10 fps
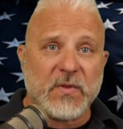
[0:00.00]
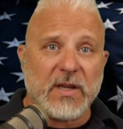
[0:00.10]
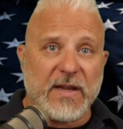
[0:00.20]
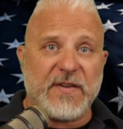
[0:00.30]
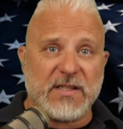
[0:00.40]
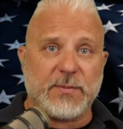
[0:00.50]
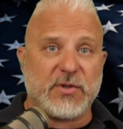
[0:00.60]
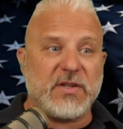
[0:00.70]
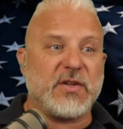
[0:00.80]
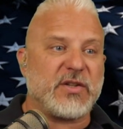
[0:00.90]
if he's,
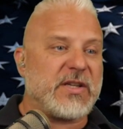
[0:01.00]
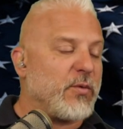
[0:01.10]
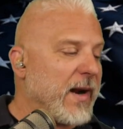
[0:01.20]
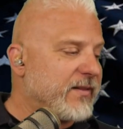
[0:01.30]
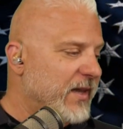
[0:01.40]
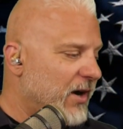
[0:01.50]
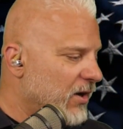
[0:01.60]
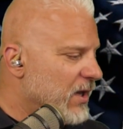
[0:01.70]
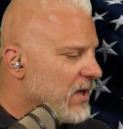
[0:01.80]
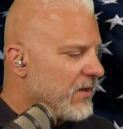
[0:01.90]
see right
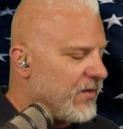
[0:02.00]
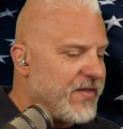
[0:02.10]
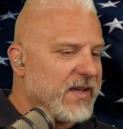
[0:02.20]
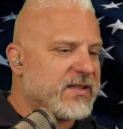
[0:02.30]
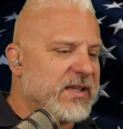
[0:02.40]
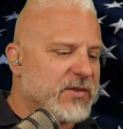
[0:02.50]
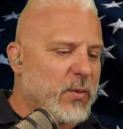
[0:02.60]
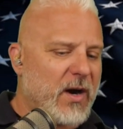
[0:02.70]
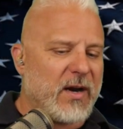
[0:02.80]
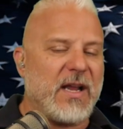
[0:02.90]
there, this is
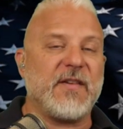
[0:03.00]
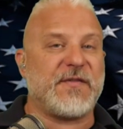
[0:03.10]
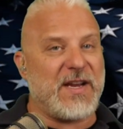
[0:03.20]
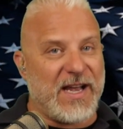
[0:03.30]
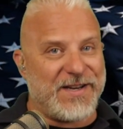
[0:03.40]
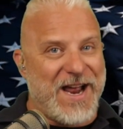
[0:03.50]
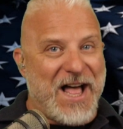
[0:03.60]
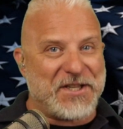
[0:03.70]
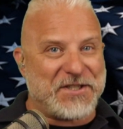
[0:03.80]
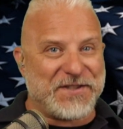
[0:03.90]
where if he had
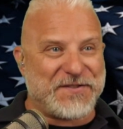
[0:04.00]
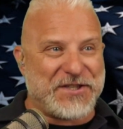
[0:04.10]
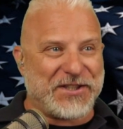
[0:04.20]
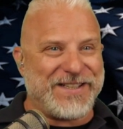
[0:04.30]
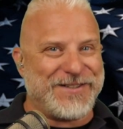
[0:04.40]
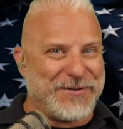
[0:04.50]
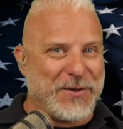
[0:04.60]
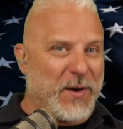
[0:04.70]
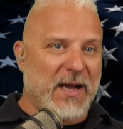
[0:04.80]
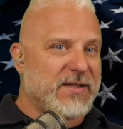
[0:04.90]
knowledge of Chille and who he
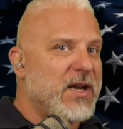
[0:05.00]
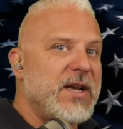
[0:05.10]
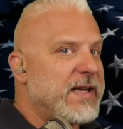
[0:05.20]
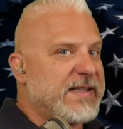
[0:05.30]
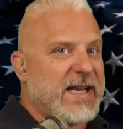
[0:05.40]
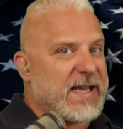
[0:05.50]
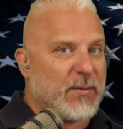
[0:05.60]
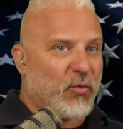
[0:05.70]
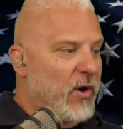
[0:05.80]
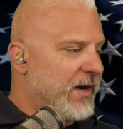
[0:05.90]
was, you take
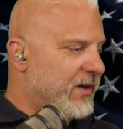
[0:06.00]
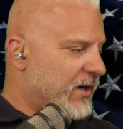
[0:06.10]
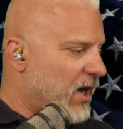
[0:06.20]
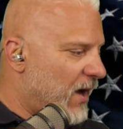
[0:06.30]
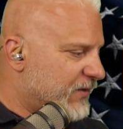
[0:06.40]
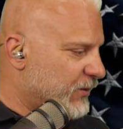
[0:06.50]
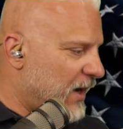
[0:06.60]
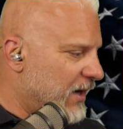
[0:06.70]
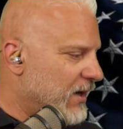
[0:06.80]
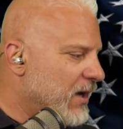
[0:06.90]
him right in the cuffs,
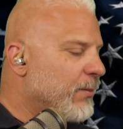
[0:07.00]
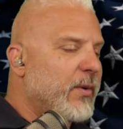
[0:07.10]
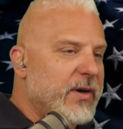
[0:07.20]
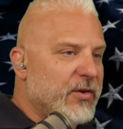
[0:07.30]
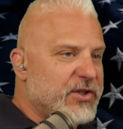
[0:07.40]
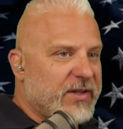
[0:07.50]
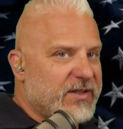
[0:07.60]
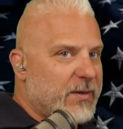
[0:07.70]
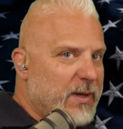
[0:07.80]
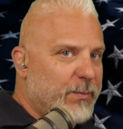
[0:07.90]
right? But we know Chille's
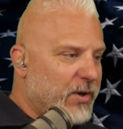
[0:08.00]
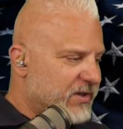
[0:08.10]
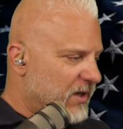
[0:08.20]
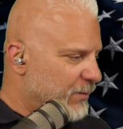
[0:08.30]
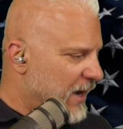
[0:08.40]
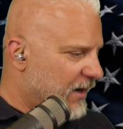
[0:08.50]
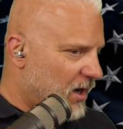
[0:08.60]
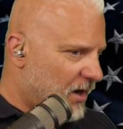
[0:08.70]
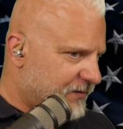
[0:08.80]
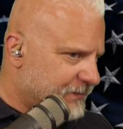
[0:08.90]
going to be a pussy and back
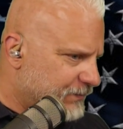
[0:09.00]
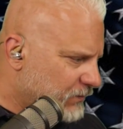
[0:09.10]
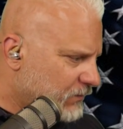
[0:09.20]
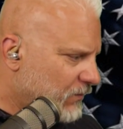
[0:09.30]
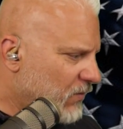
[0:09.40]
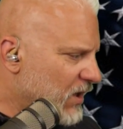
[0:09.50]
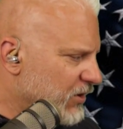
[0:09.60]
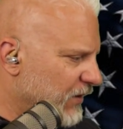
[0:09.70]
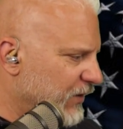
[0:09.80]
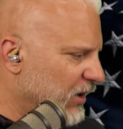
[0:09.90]
off.
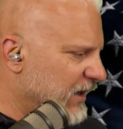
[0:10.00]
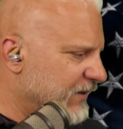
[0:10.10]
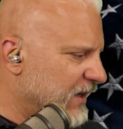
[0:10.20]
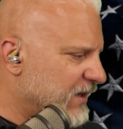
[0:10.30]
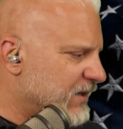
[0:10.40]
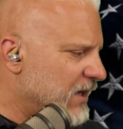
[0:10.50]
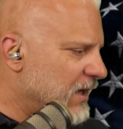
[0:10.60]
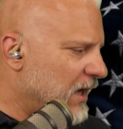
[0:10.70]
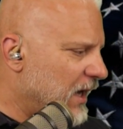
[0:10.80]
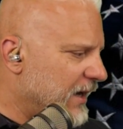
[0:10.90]
So if you look at this,
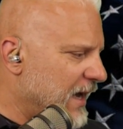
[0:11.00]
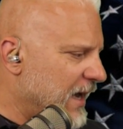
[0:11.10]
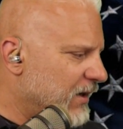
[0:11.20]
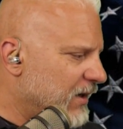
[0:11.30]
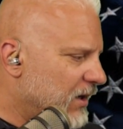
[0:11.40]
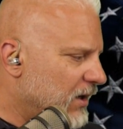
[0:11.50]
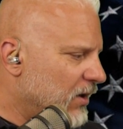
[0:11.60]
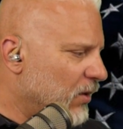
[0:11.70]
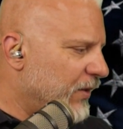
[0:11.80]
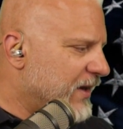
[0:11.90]
again,
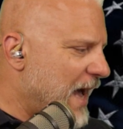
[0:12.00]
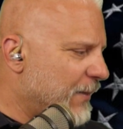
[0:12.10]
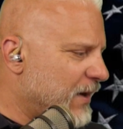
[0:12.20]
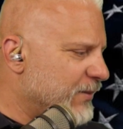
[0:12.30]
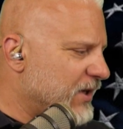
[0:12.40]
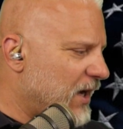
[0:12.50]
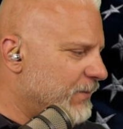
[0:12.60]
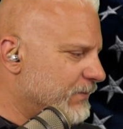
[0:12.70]
when the cop comes up.